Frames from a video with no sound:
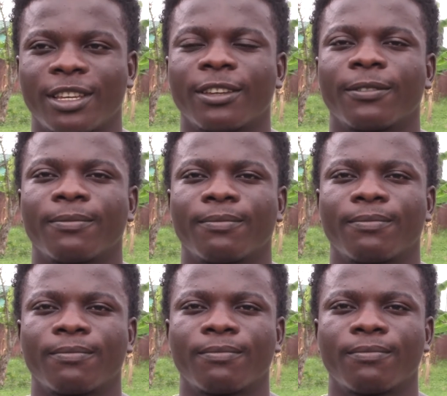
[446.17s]
She wasn't
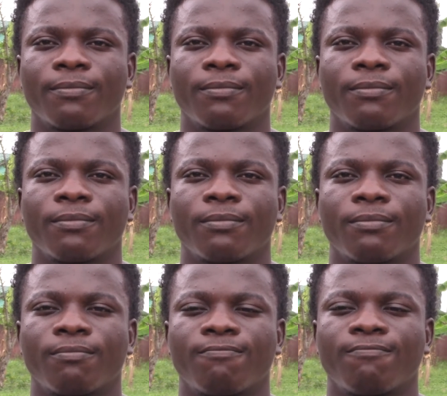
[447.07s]
bothered by him
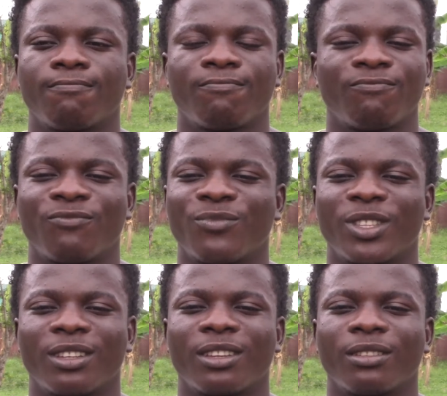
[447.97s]

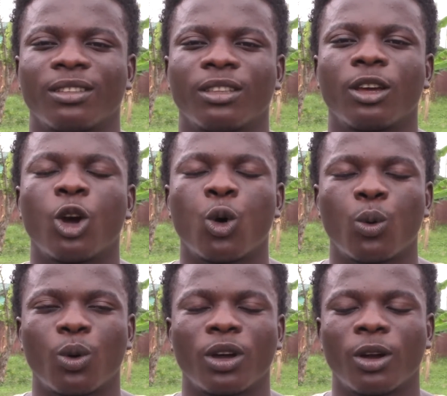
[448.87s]
again?
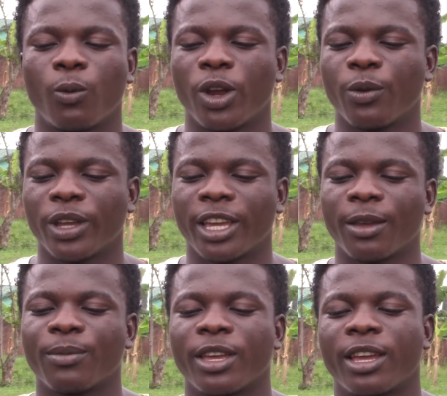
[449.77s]
Oh, when we
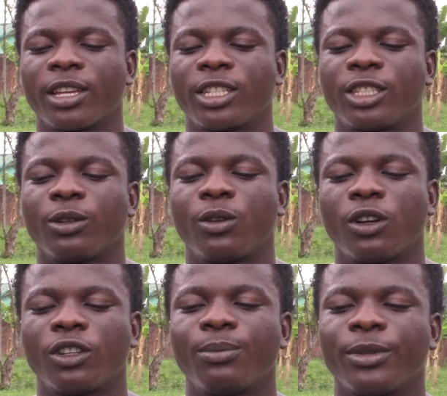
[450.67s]
came here, she
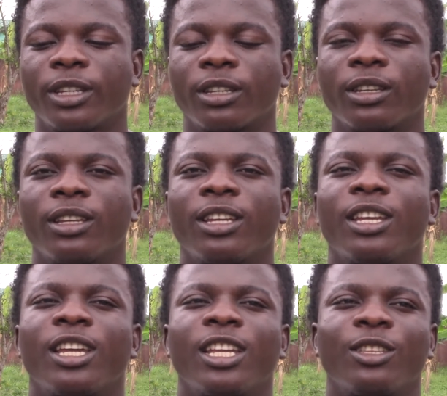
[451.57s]
called me
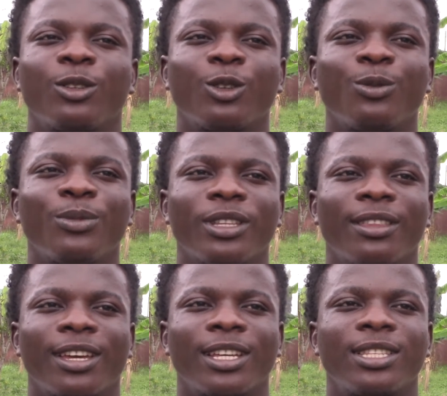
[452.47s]
and told me
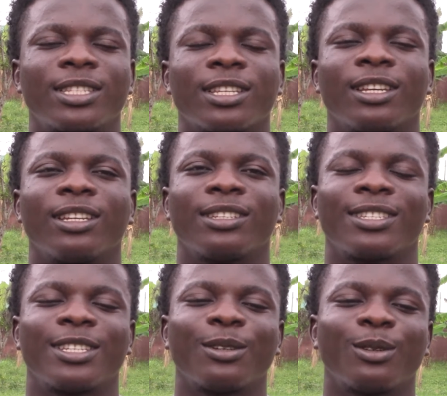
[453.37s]
that
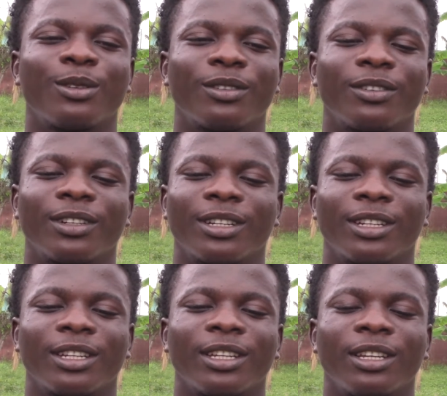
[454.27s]
still,
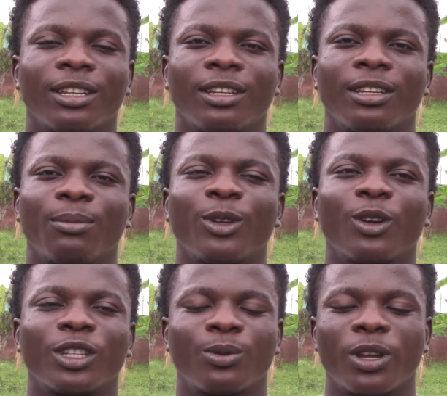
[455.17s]

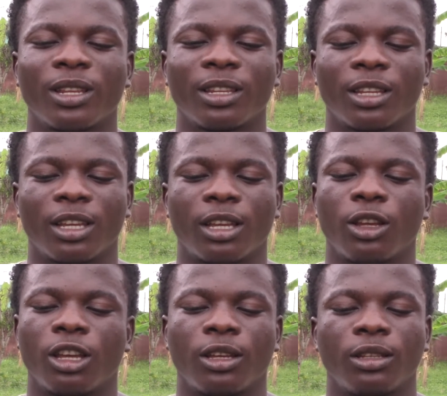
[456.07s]
because when
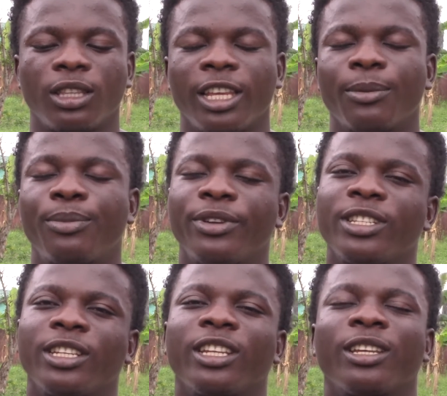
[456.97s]
they
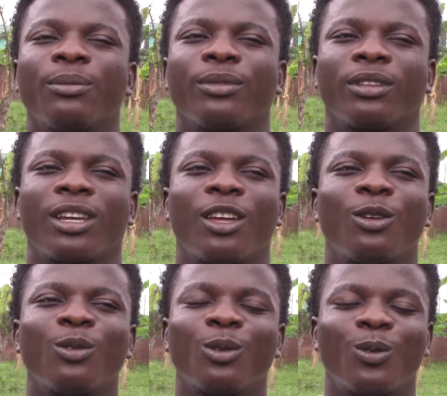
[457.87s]
imprisoned him, I
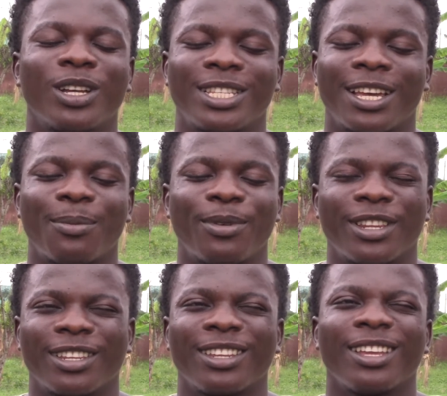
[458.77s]
don't know what
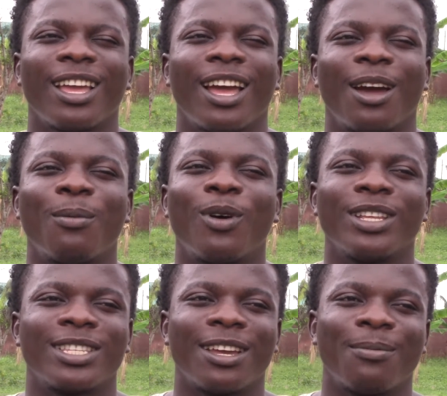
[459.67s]
happened.
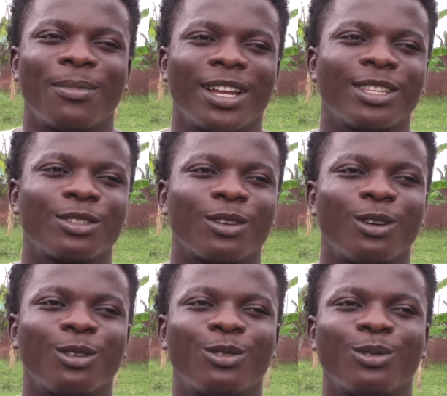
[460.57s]
About a month
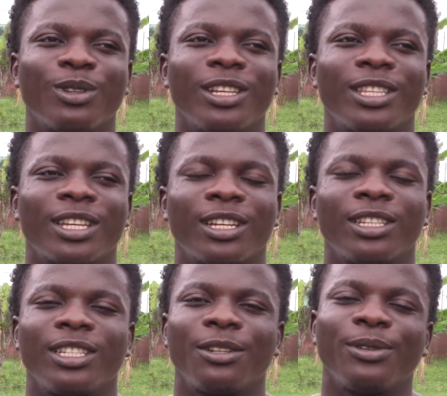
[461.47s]
or 2 later,
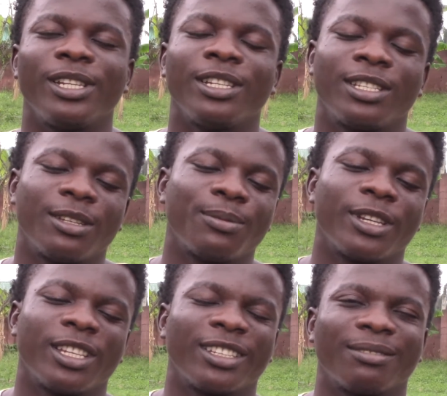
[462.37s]
they released him
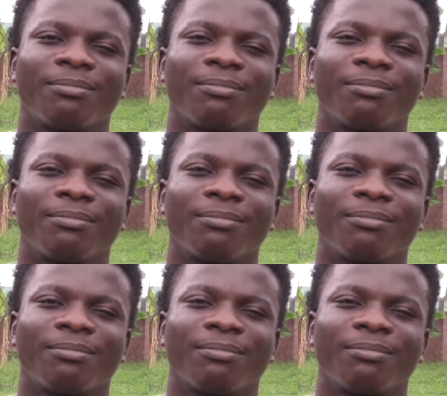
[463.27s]
and